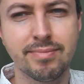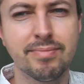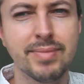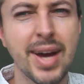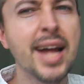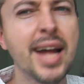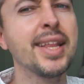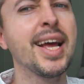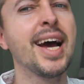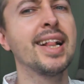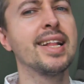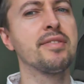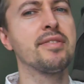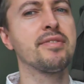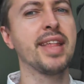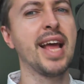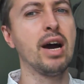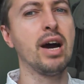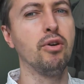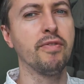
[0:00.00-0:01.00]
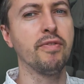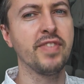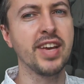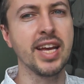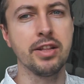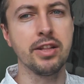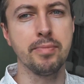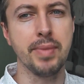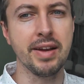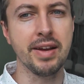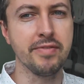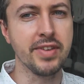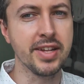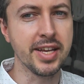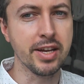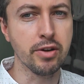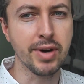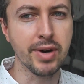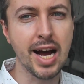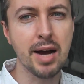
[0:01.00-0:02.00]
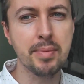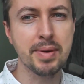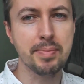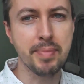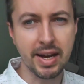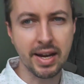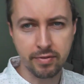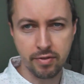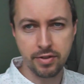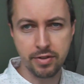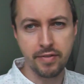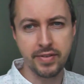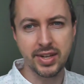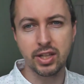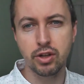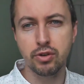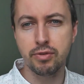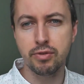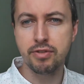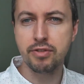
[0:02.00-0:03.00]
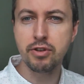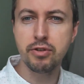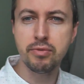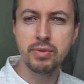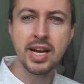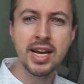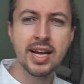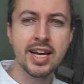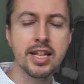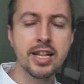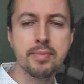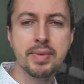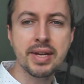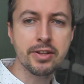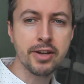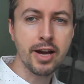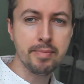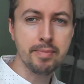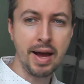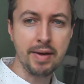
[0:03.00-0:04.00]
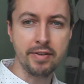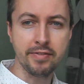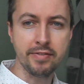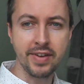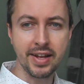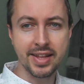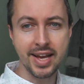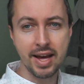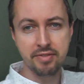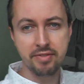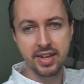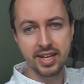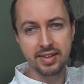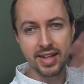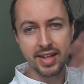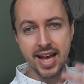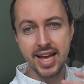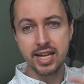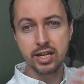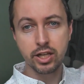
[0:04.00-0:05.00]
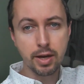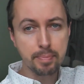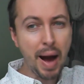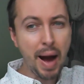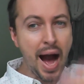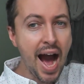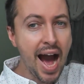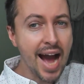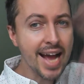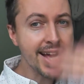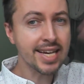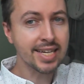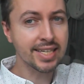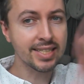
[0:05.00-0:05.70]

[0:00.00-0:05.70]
and that is now the end of my video. I'll be back for something new soon. In the meantime, have a fantastic day. Goodbye!